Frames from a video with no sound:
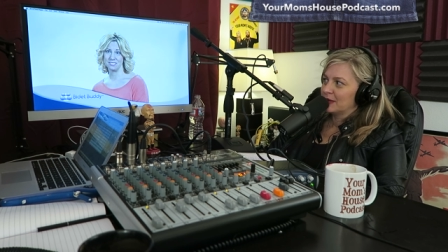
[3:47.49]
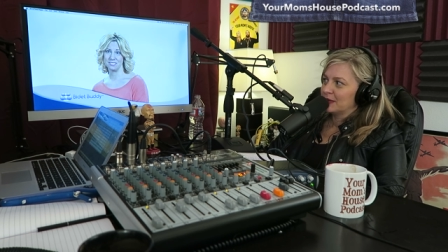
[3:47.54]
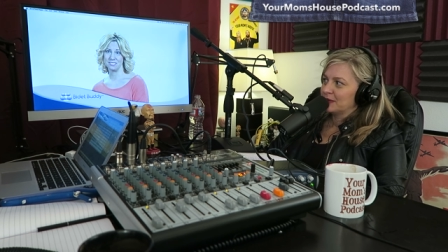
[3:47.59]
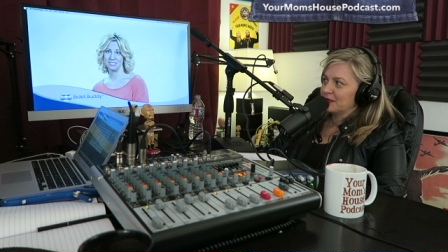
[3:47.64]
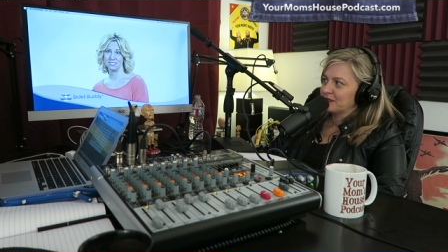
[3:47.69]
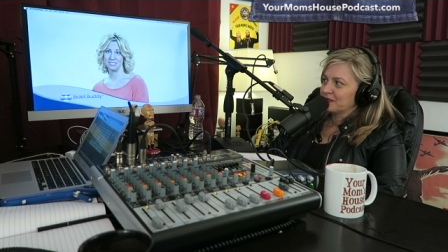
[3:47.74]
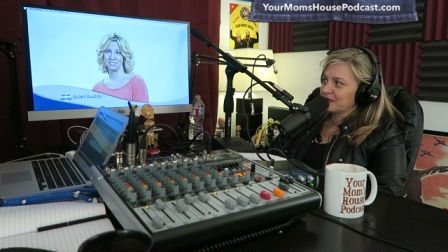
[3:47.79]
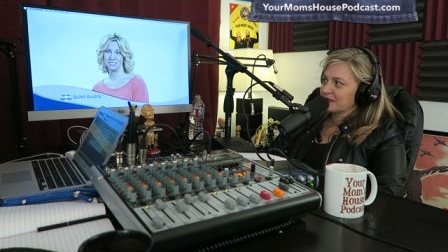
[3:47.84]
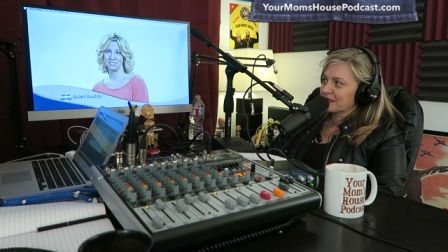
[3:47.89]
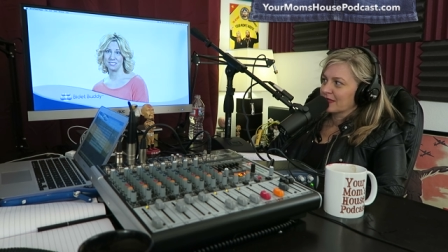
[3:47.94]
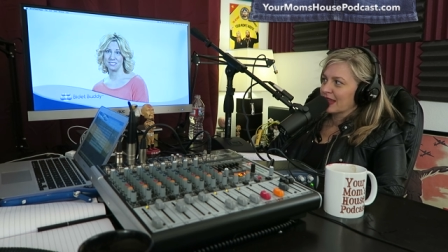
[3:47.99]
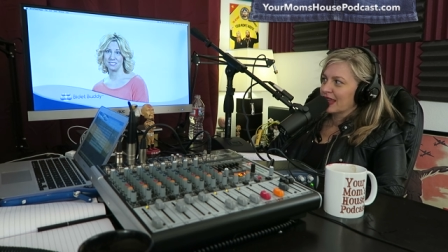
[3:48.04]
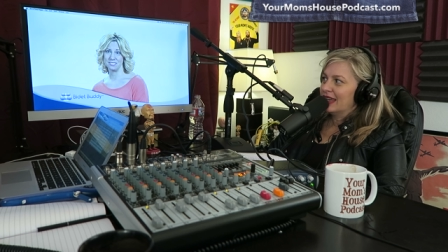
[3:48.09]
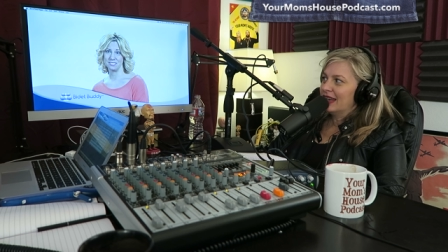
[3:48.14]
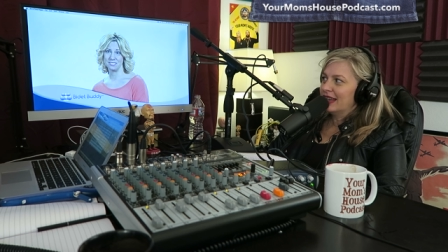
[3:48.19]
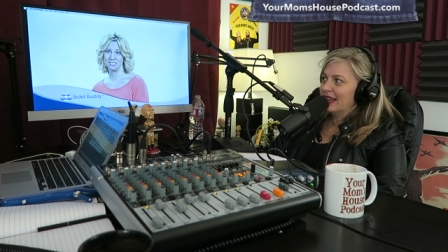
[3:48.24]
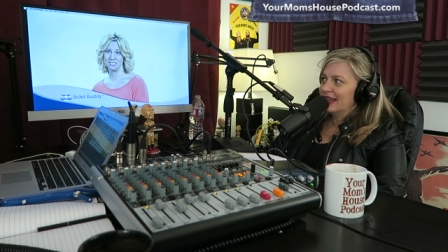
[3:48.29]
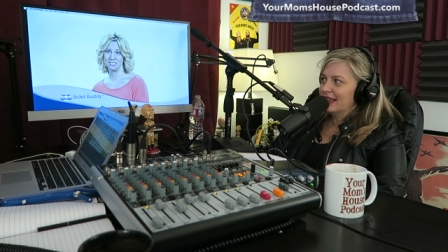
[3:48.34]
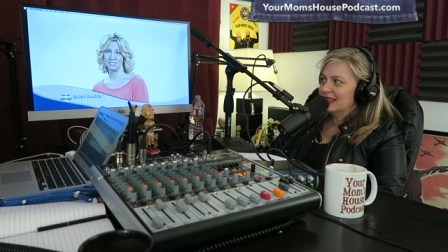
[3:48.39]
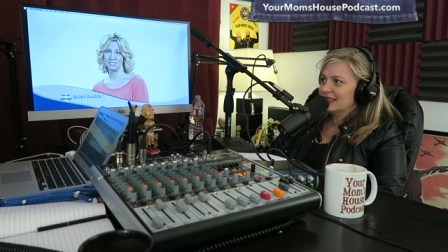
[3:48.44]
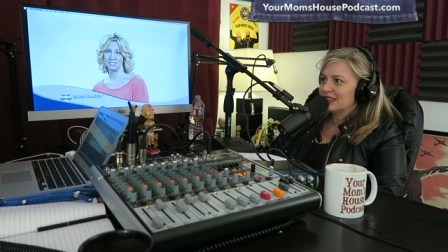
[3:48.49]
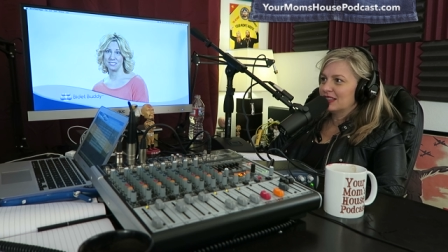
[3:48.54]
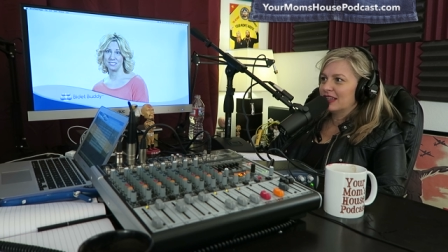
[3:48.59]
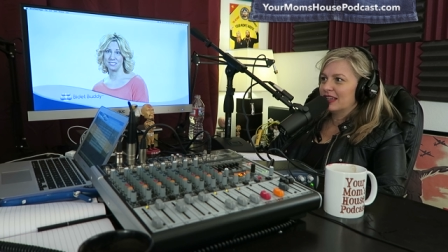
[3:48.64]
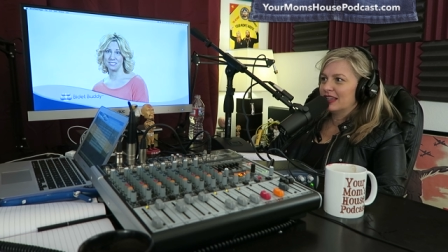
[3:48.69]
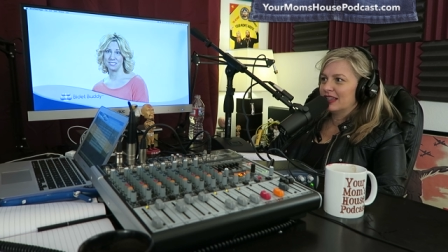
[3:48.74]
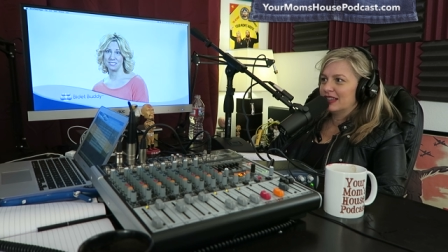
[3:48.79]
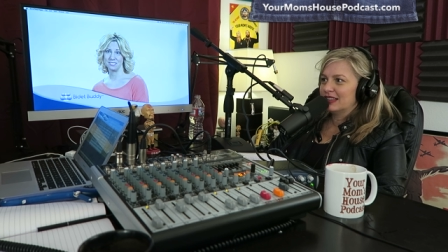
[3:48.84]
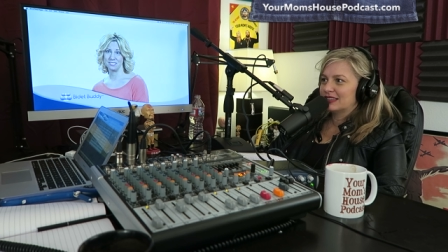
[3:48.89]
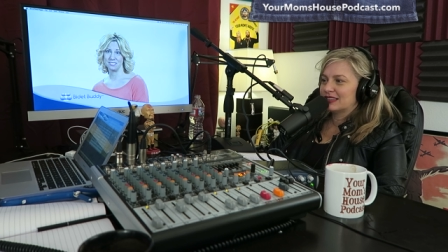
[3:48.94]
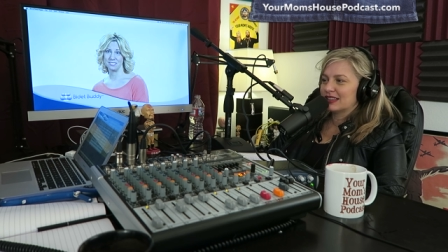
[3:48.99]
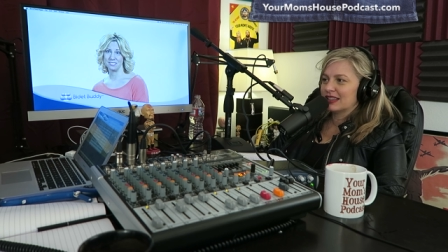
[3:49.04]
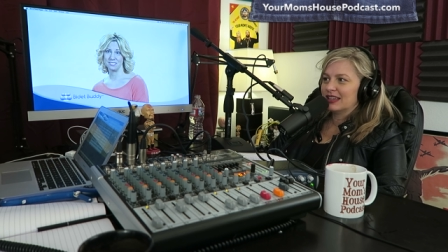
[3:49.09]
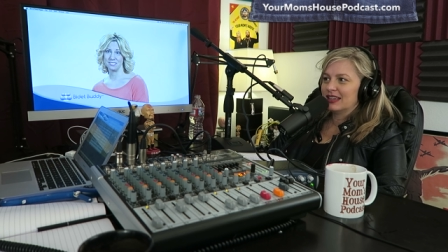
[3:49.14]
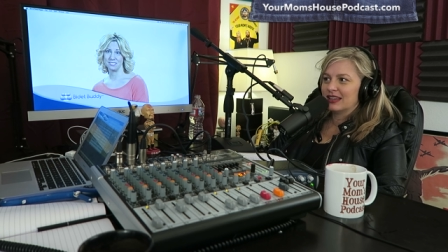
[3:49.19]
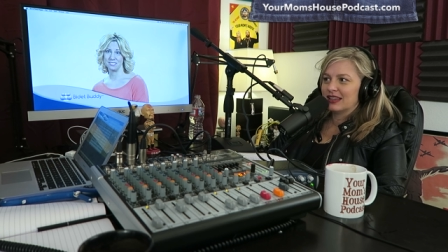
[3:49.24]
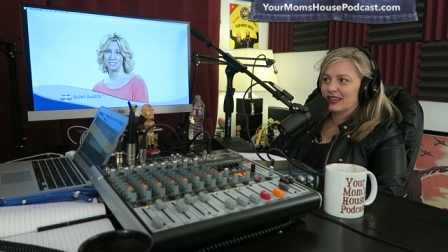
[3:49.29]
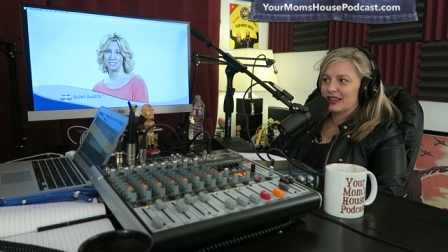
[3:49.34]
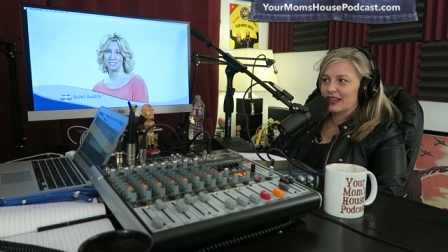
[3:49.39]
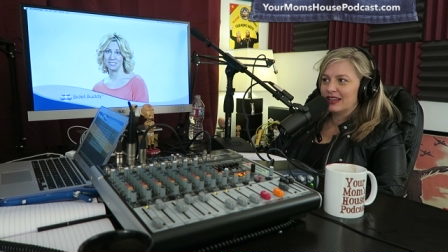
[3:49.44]
Yeah, it, is, it should be in
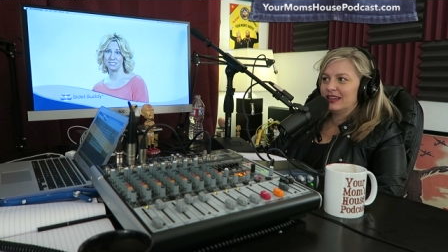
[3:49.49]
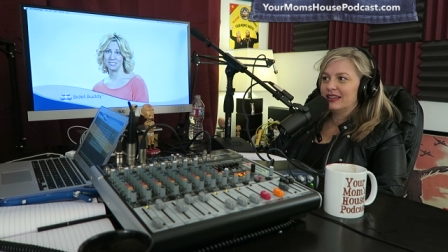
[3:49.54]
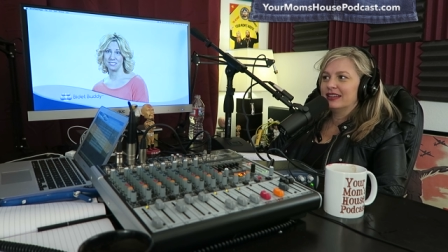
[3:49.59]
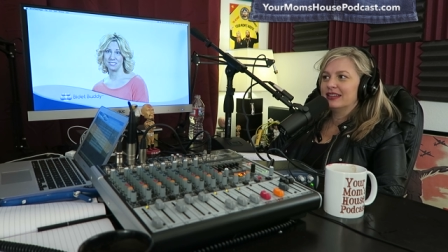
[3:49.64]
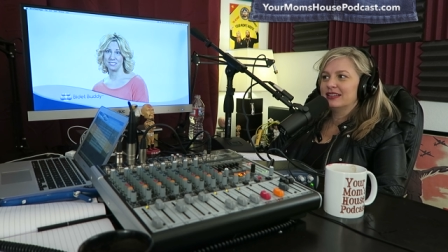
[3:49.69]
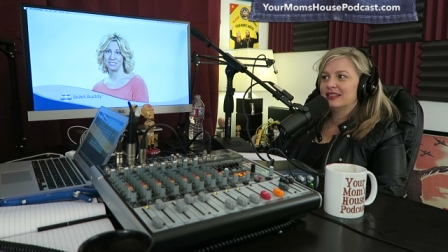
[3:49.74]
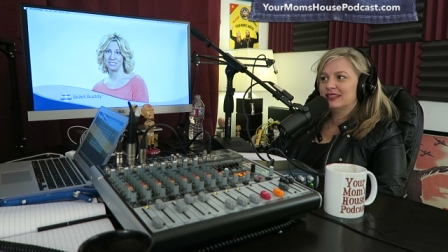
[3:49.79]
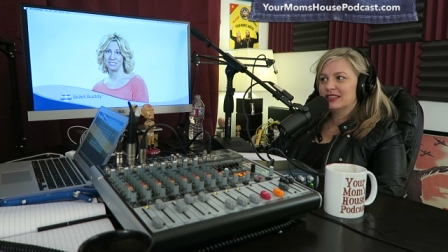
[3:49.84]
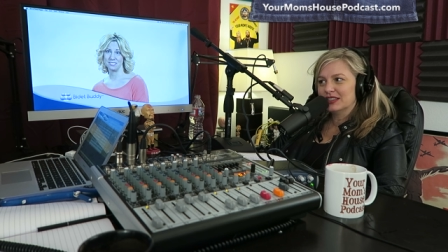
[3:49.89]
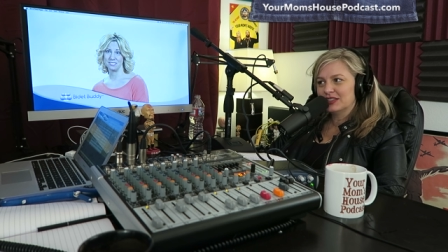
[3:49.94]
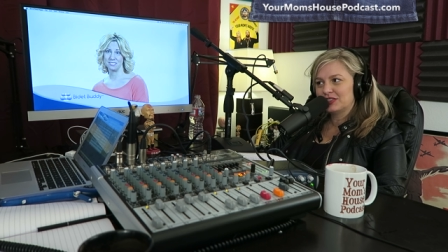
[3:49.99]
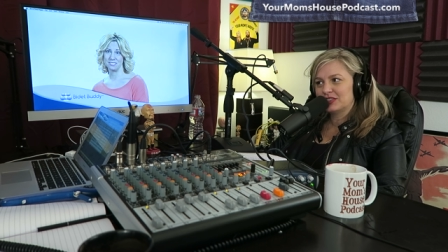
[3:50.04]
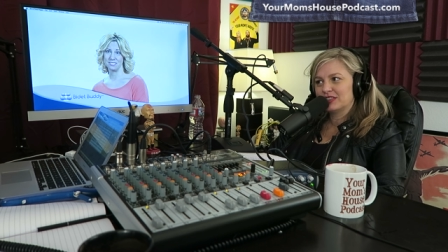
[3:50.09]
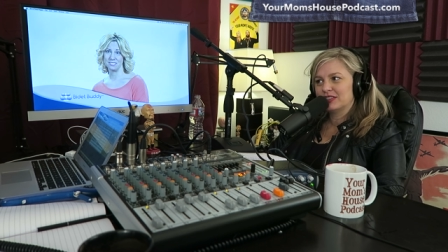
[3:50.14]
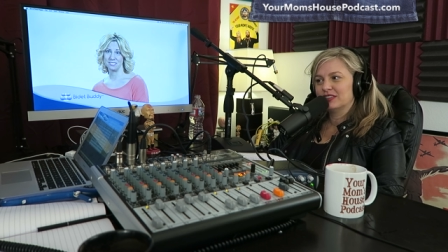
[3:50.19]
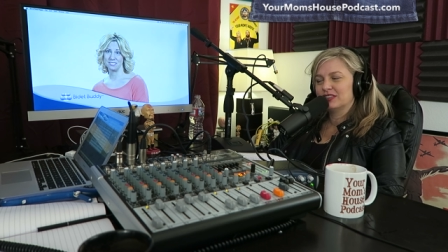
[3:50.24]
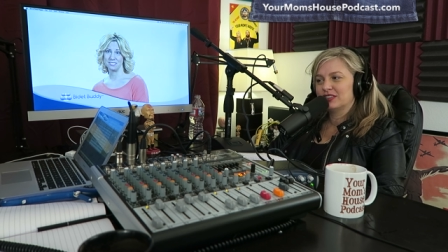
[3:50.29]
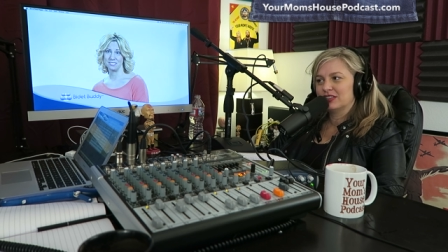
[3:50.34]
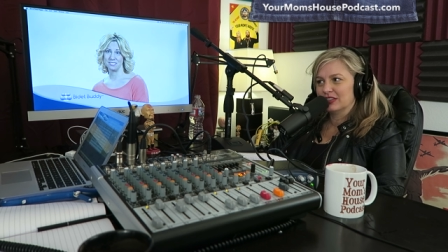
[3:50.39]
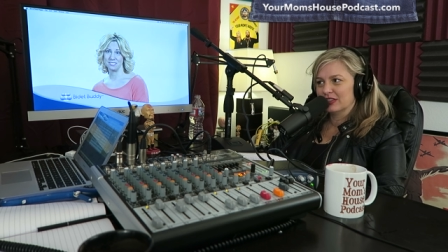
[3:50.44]
conjunction. In with, addition yeah.